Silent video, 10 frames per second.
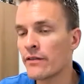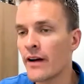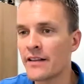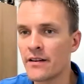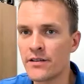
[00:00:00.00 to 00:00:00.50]
you've
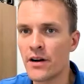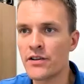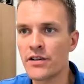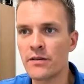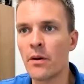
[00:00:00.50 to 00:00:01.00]
had the
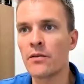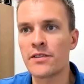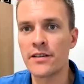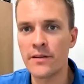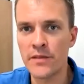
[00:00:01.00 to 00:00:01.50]
discussions about
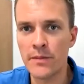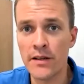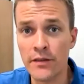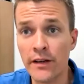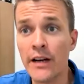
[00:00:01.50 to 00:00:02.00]
system
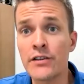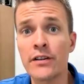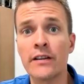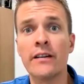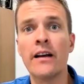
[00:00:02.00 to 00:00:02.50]

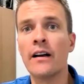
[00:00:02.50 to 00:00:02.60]
specification.